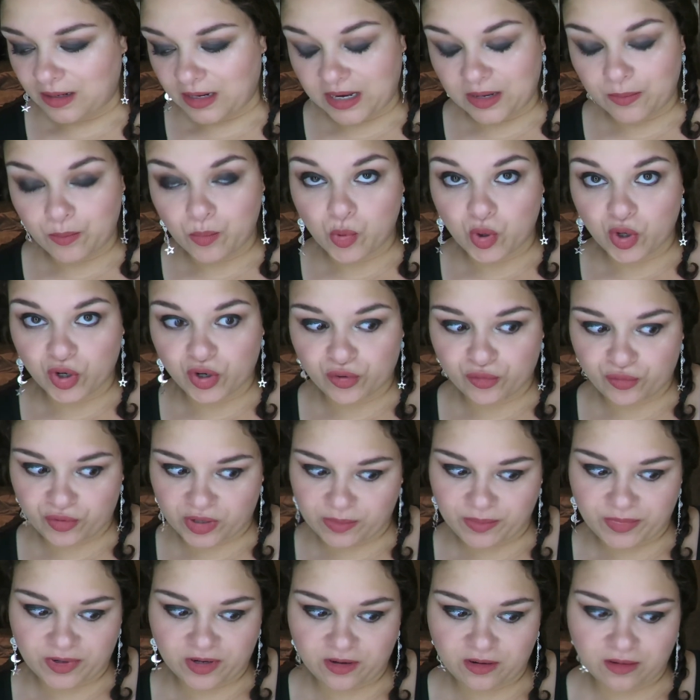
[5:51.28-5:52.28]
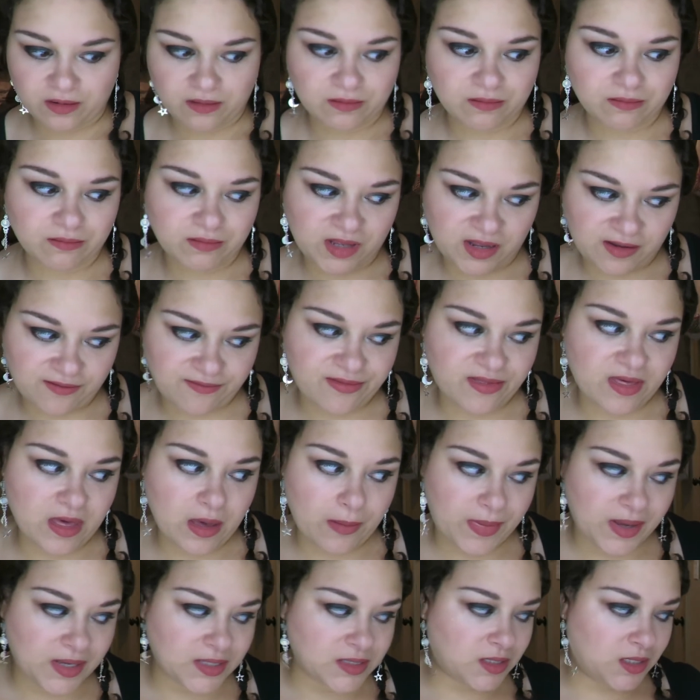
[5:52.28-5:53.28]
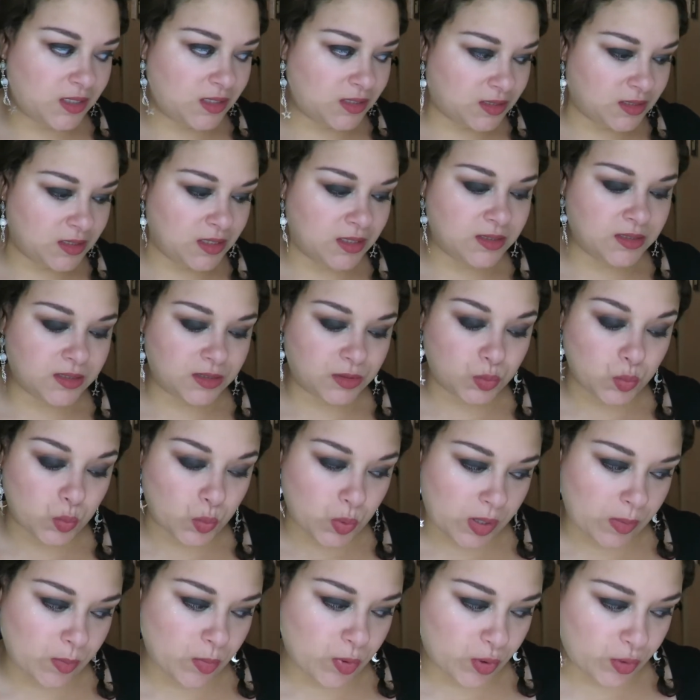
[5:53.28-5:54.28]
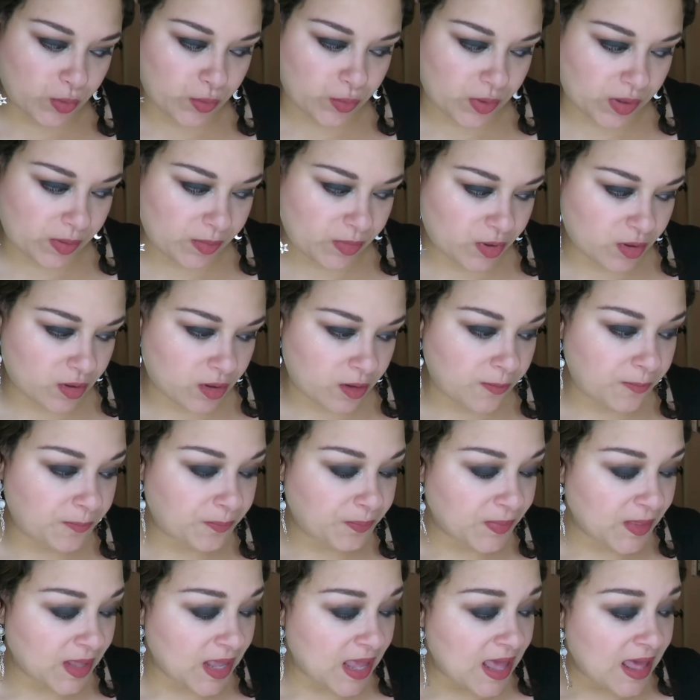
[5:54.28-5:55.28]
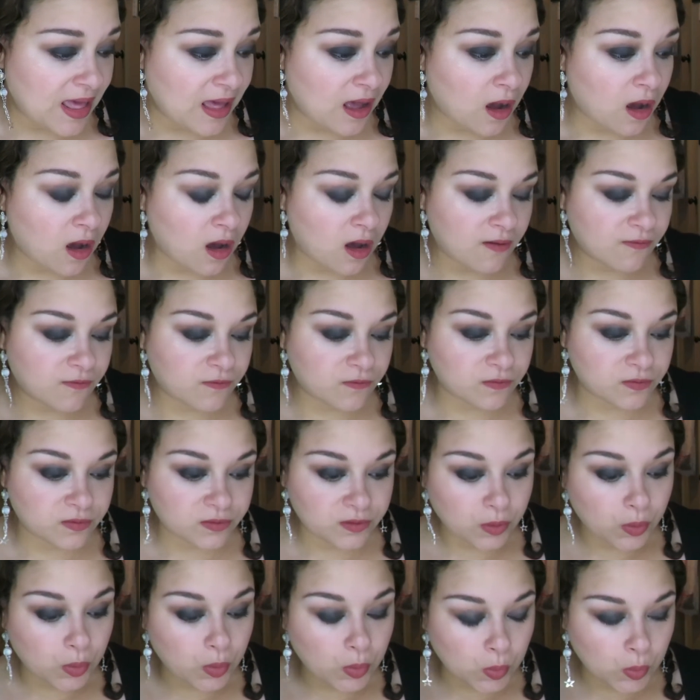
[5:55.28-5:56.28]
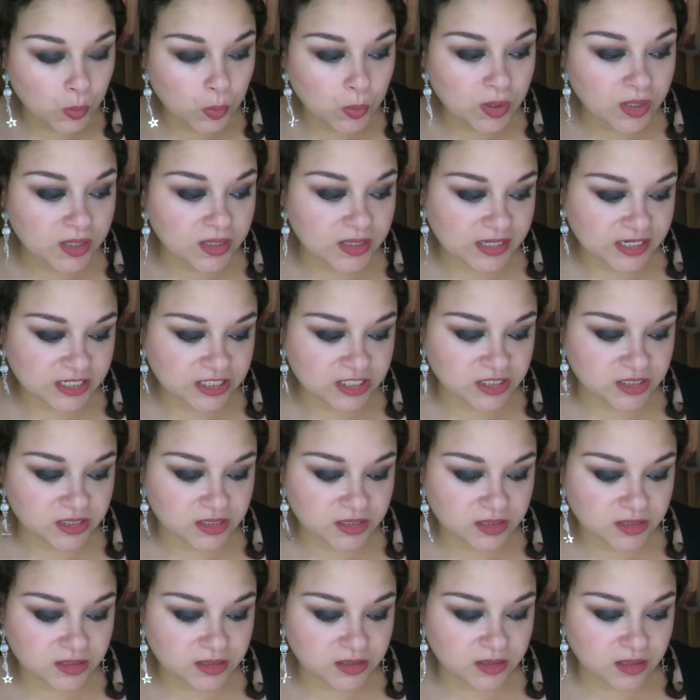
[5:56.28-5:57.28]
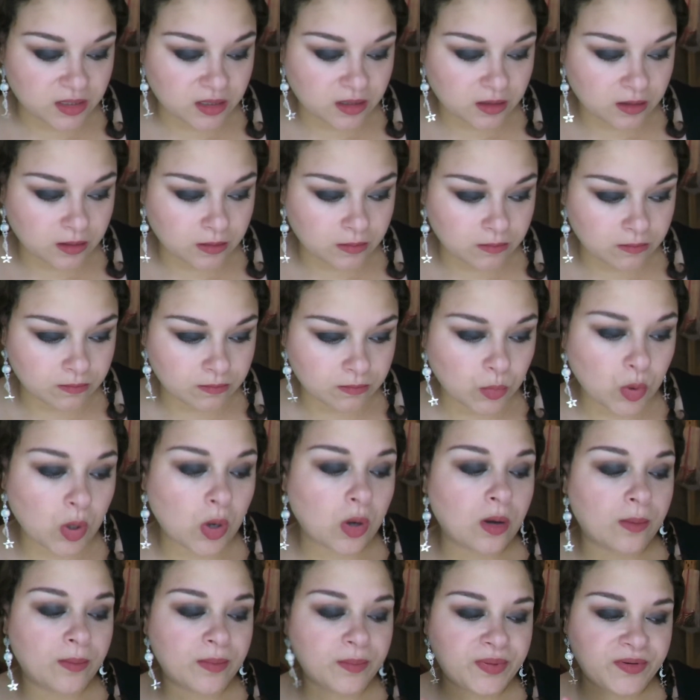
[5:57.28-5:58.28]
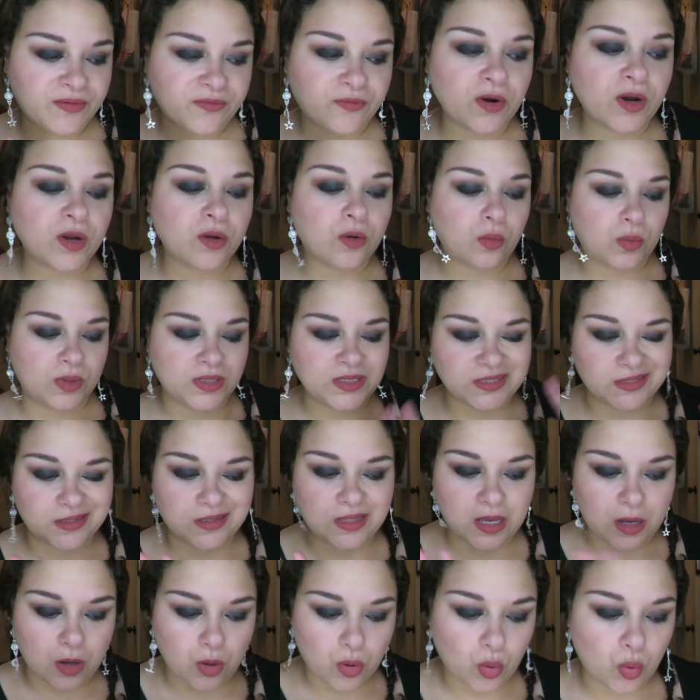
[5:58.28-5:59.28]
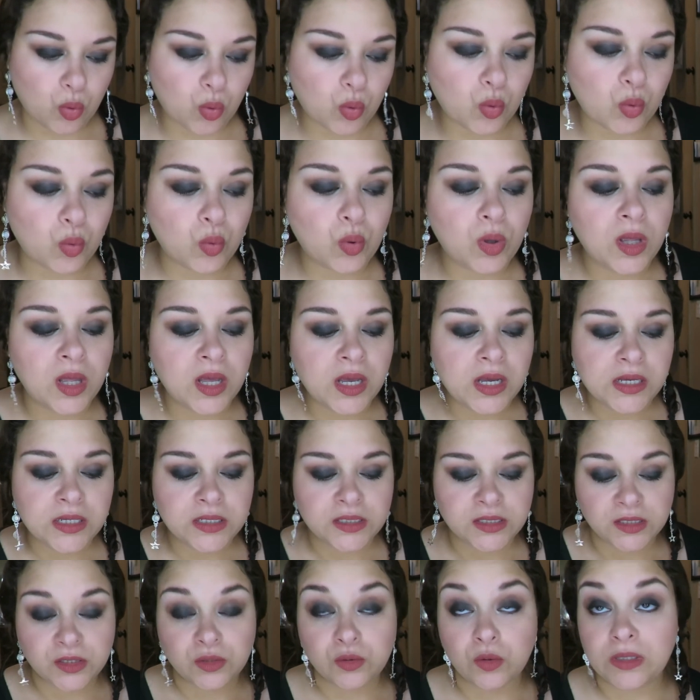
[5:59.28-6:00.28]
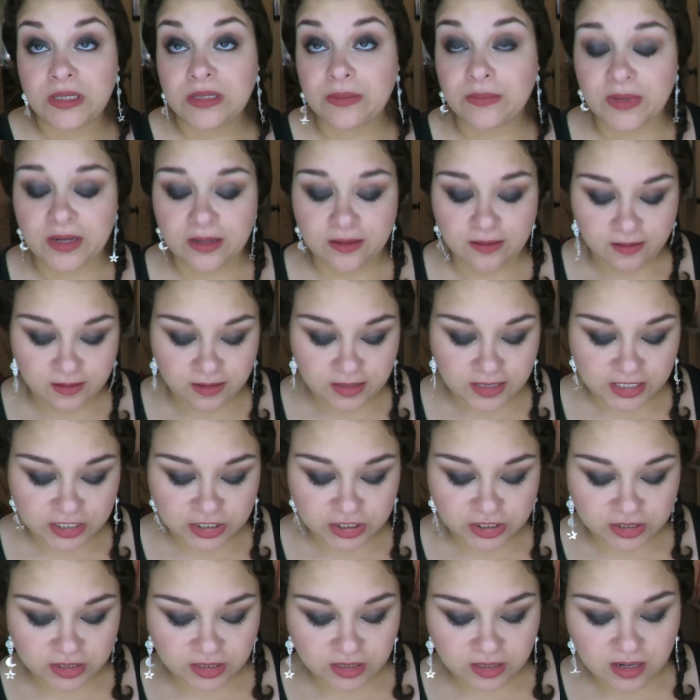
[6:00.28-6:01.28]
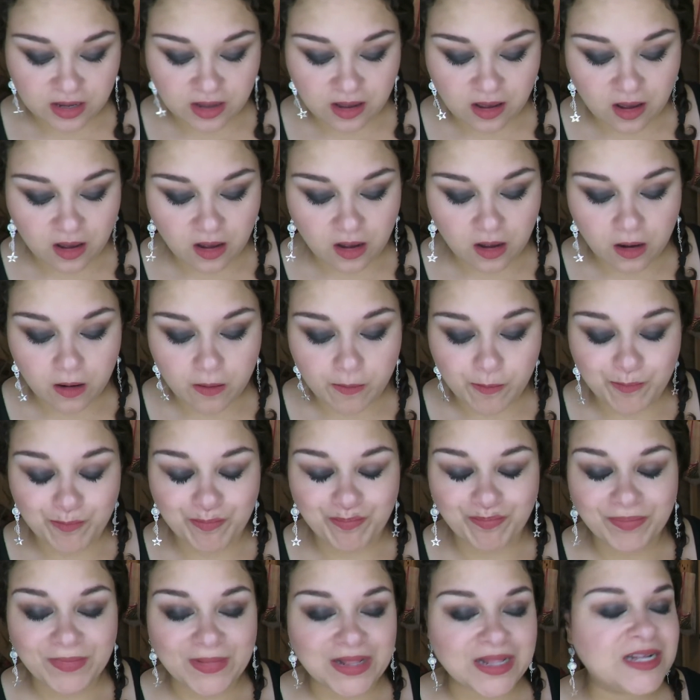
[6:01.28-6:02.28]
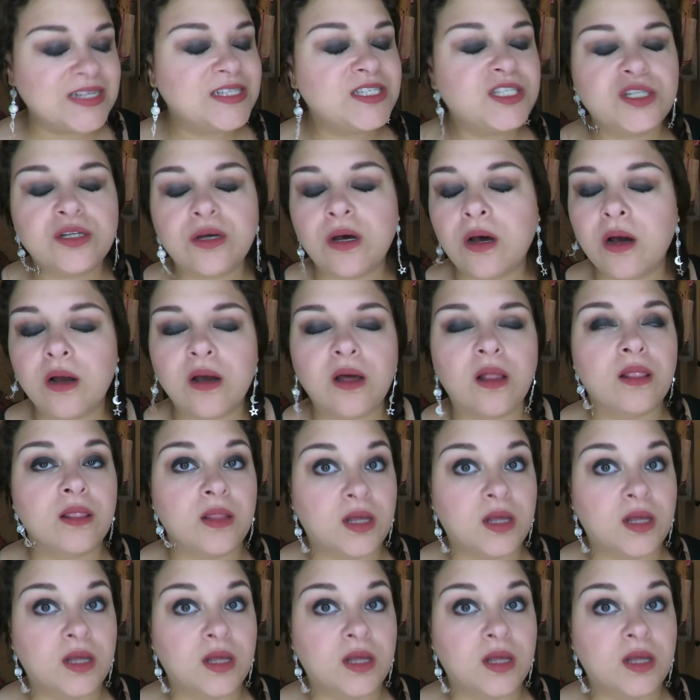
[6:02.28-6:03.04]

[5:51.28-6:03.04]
and more creamier, if that makes any sense. It's way more creamier. Of the whole collection, well, before I go into the whole Sorry Matte collection, let's talk